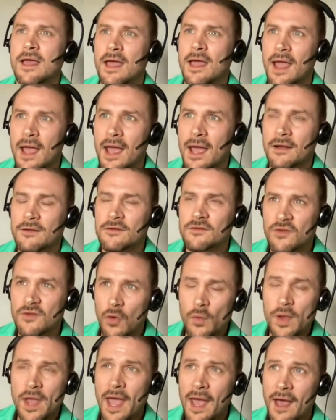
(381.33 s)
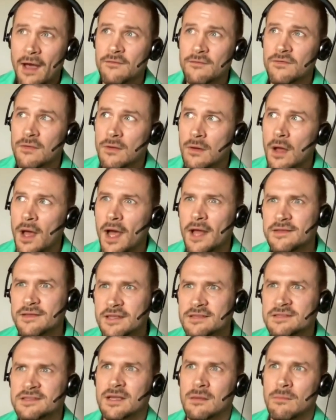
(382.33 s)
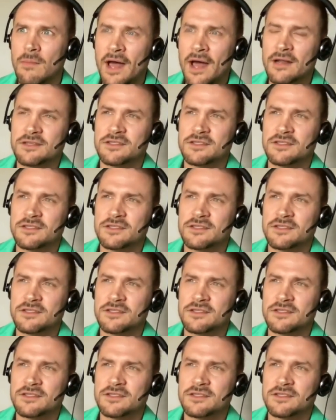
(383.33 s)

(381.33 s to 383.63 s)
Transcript: And so we have a decent amount